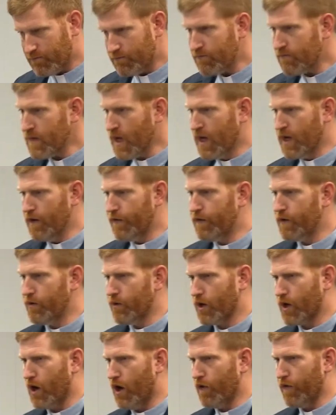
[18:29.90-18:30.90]
And if you
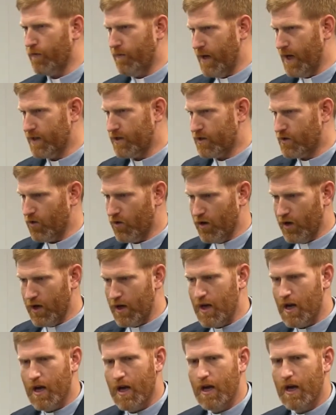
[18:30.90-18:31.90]
recall from that story,
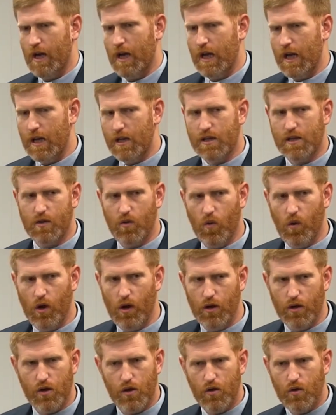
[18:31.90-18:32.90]
he's the
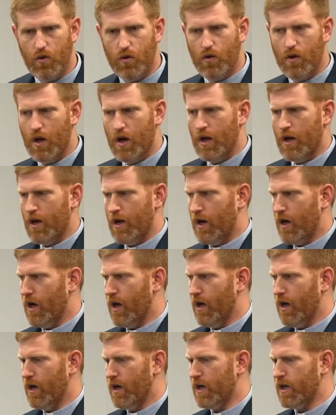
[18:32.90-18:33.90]
one who
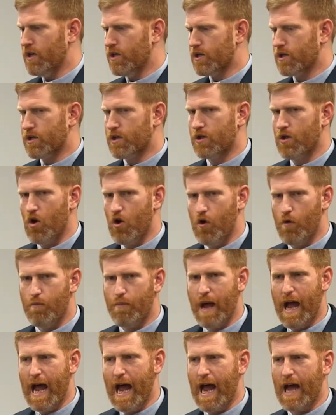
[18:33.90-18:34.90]
is so
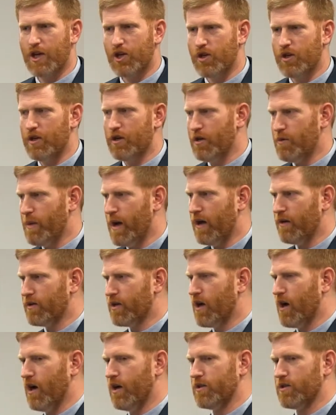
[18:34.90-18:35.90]
passionate about
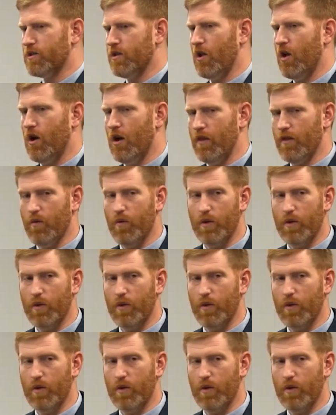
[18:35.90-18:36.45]
God's law that when